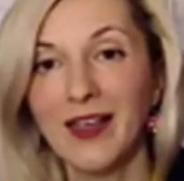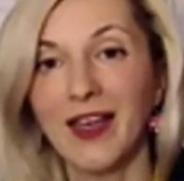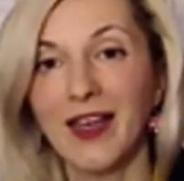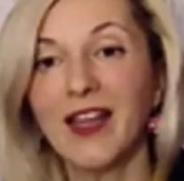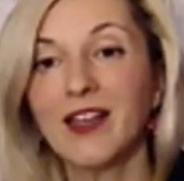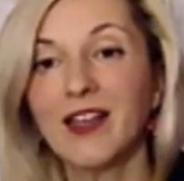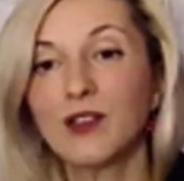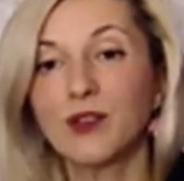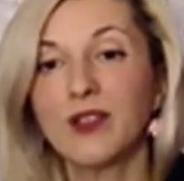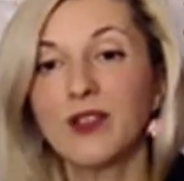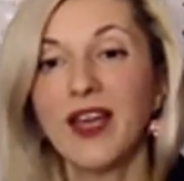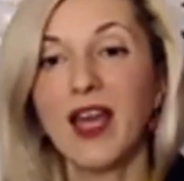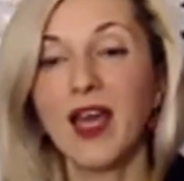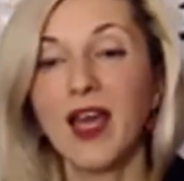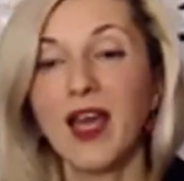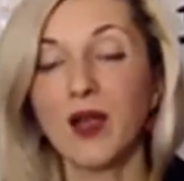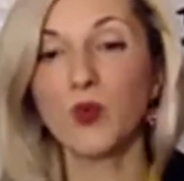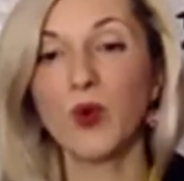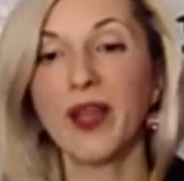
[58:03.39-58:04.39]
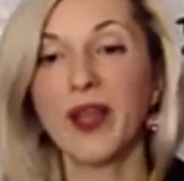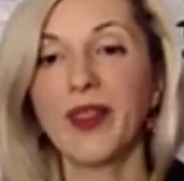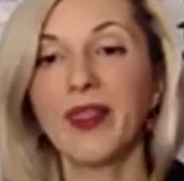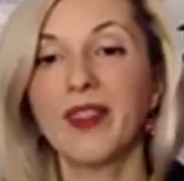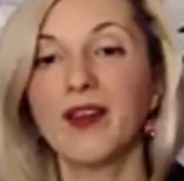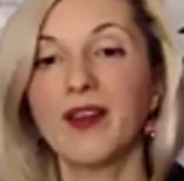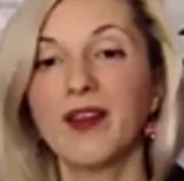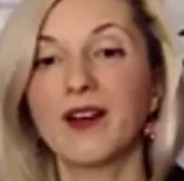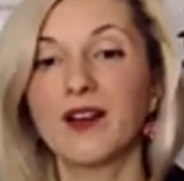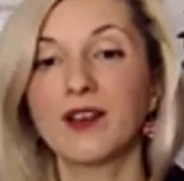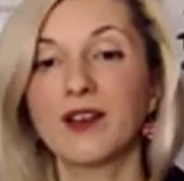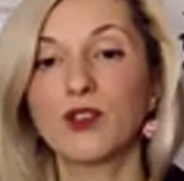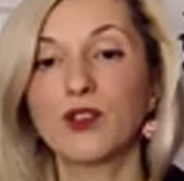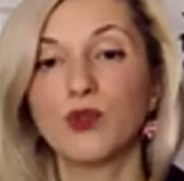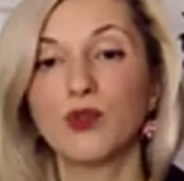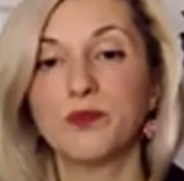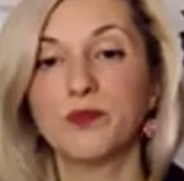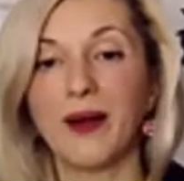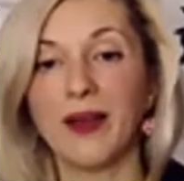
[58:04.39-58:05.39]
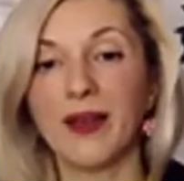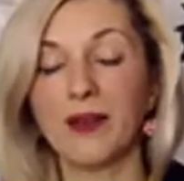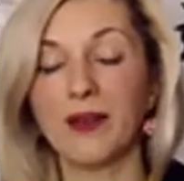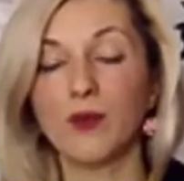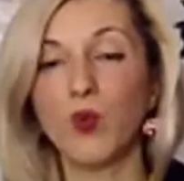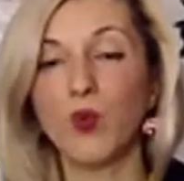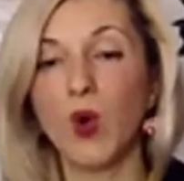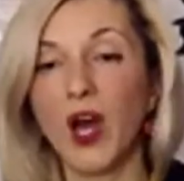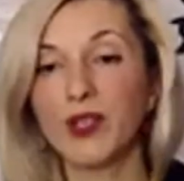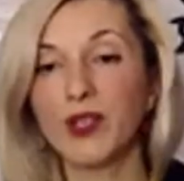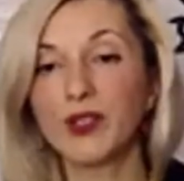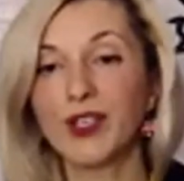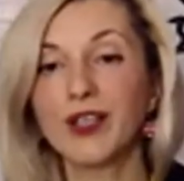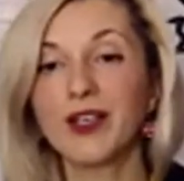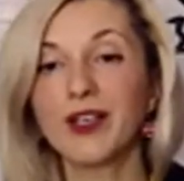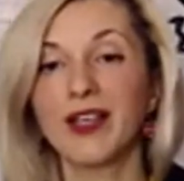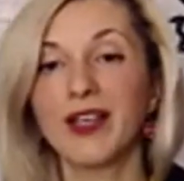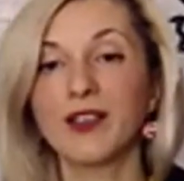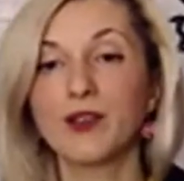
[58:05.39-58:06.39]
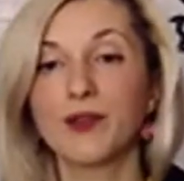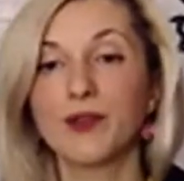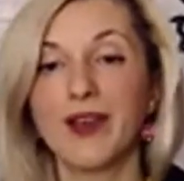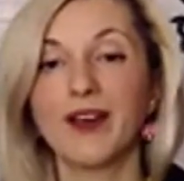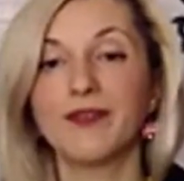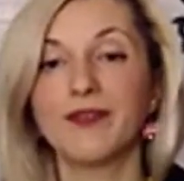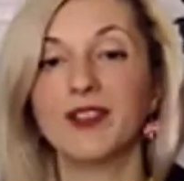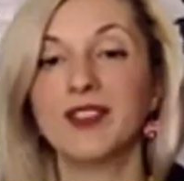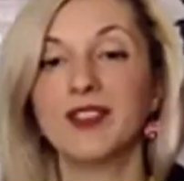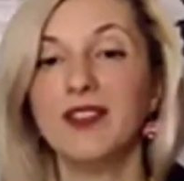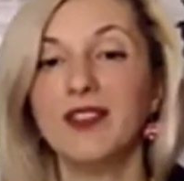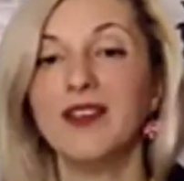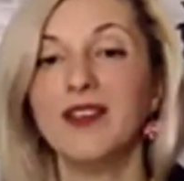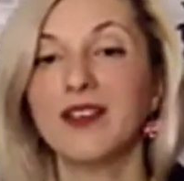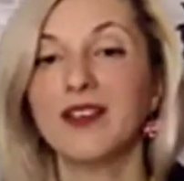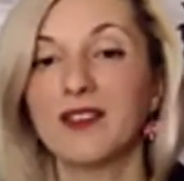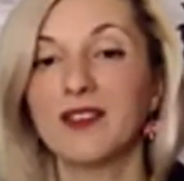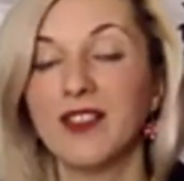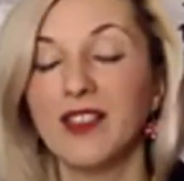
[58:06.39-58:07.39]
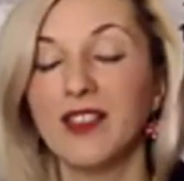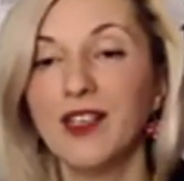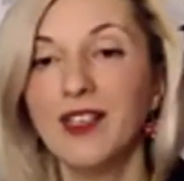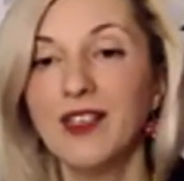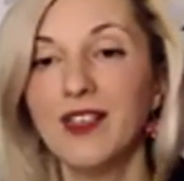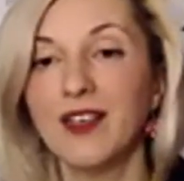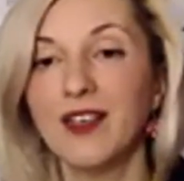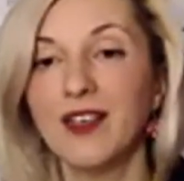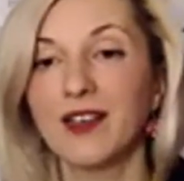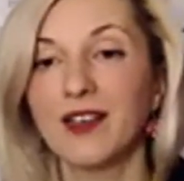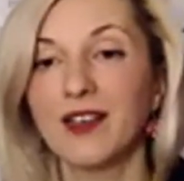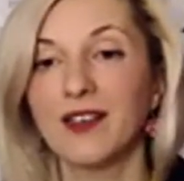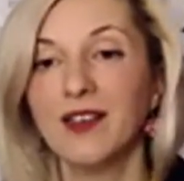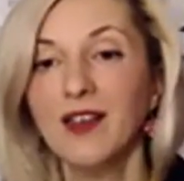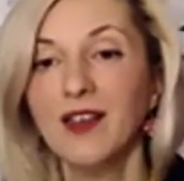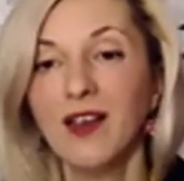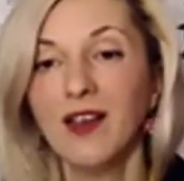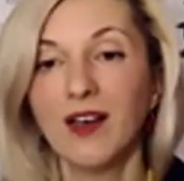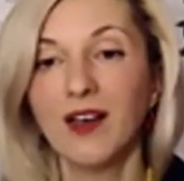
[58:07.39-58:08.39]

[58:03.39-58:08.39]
And today I went there to buy water and to have a tea at the Indian